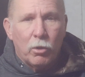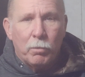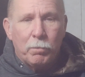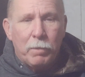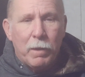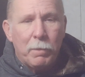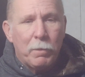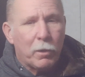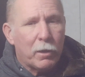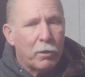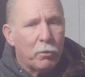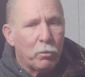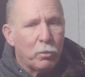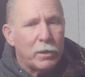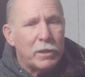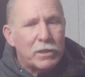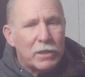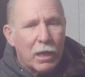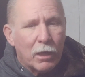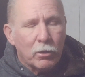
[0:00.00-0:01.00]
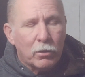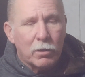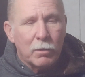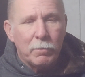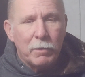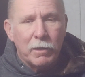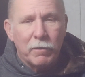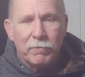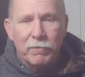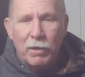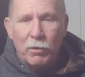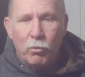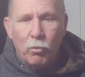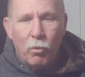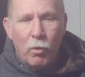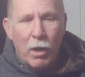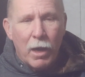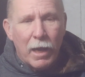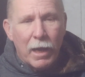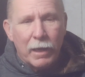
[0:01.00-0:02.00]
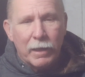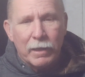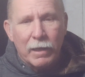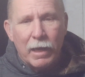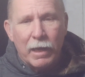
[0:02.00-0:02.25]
People can reach out to me if they want.